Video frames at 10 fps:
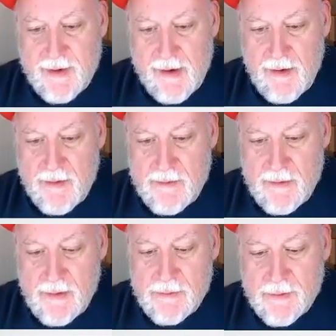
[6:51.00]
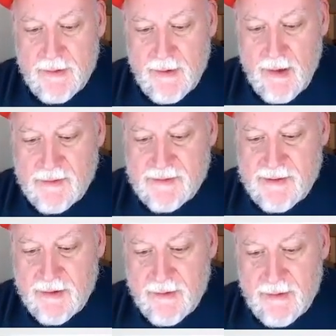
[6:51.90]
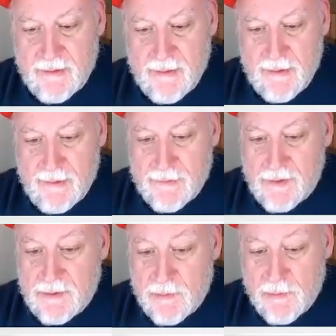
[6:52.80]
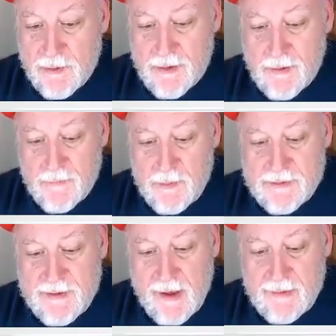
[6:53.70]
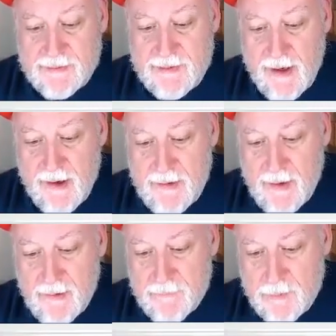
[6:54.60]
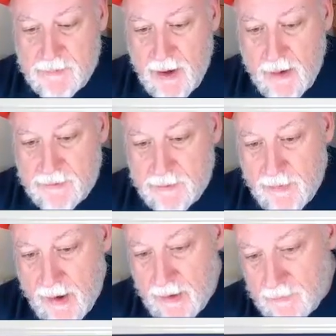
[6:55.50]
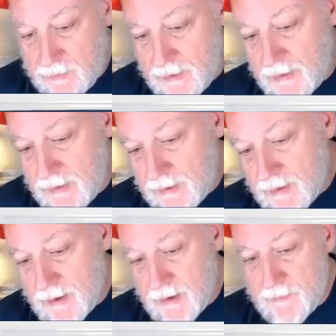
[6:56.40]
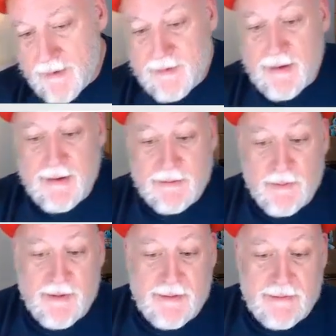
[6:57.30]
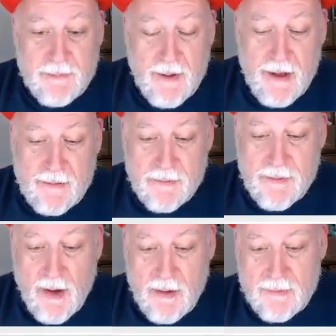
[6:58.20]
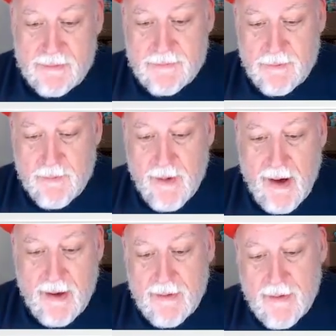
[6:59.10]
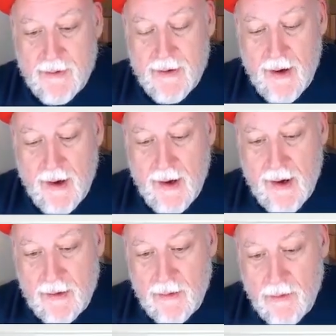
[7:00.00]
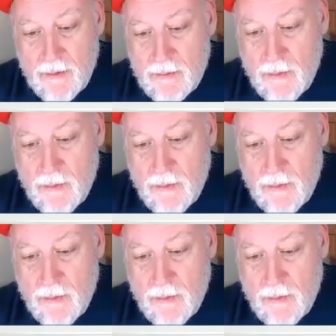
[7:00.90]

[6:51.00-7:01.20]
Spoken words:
there. Looking at our centering, it looks really good from side to side and from top to bottom. I think it's within spec or tolerance for the back. And our